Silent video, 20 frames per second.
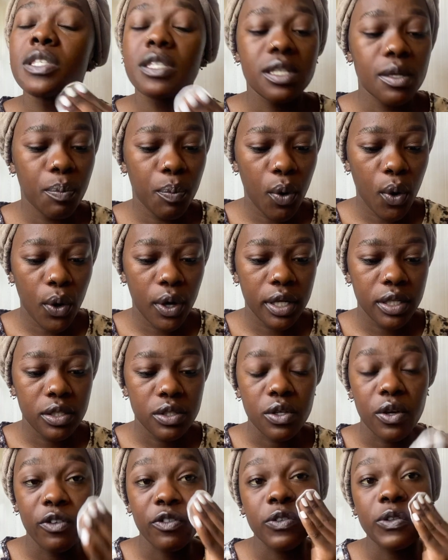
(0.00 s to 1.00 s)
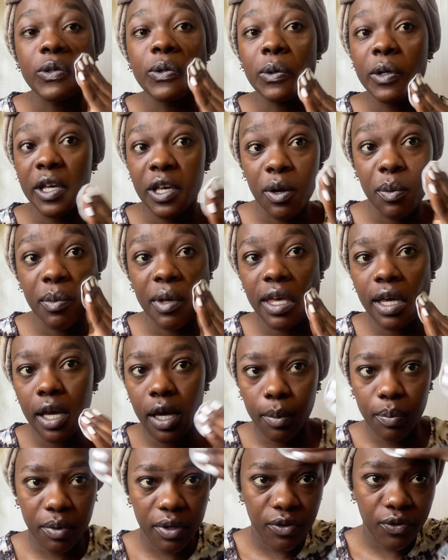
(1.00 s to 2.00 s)
the point of doing your
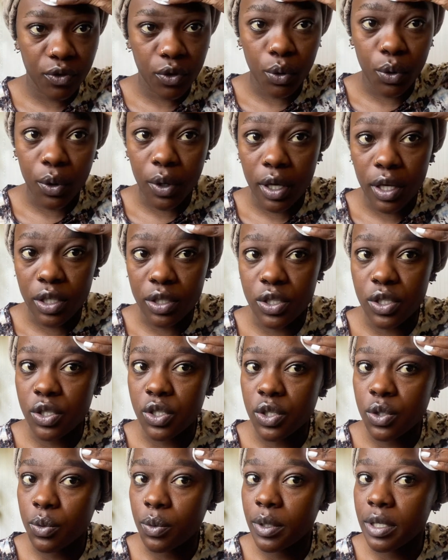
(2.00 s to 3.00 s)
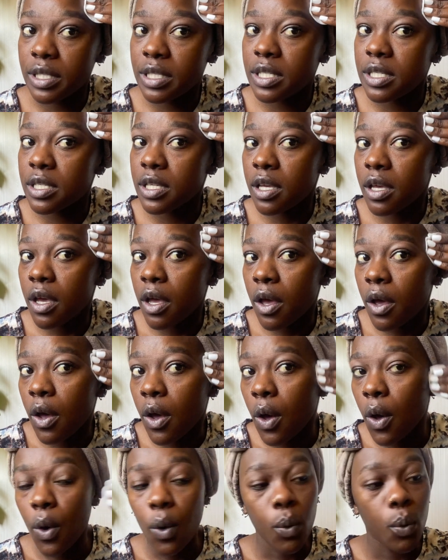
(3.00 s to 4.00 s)
makeup if you're going to do it
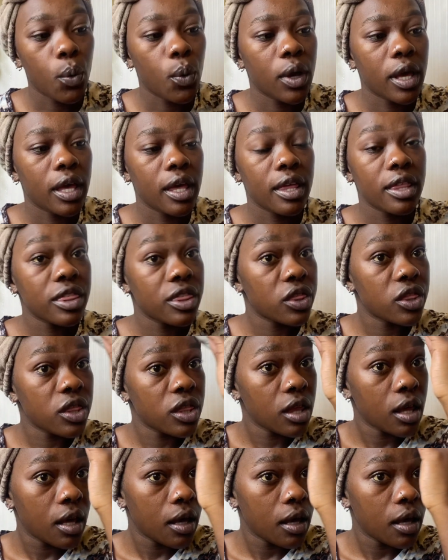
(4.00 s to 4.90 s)
with